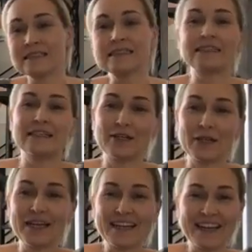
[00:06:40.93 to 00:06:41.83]
And you're
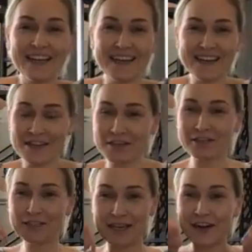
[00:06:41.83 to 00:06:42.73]
like, you're
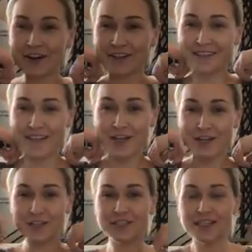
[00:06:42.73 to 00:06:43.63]
scared.
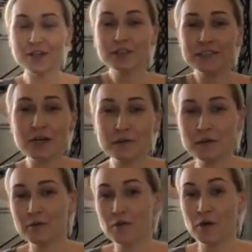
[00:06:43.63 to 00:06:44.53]
You're scared to tell
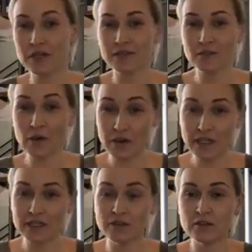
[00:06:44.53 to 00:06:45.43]
people what it
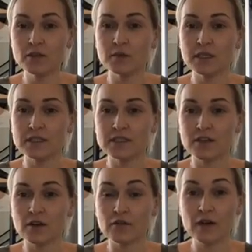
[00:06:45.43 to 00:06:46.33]
is you do, because you're
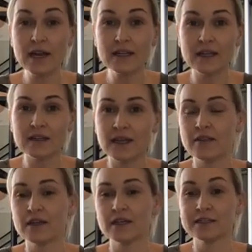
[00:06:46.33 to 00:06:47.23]
afraid that they
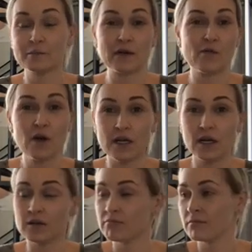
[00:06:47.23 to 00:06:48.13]
think it's marijuana.
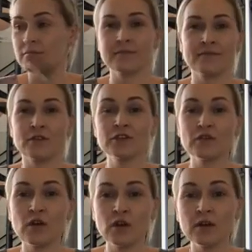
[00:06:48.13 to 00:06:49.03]
First of
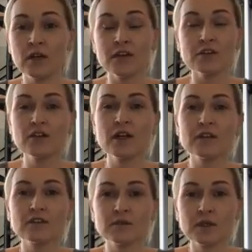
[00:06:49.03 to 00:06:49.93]
all, you don't have
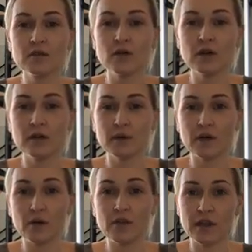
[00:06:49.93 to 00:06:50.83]
to be worried about
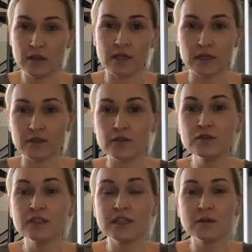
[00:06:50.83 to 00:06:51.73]
what they think. You
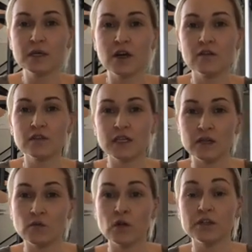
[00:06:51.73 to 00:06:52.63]
just have to be confident in
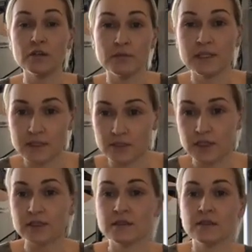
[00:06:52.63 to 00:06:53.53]
what your message is.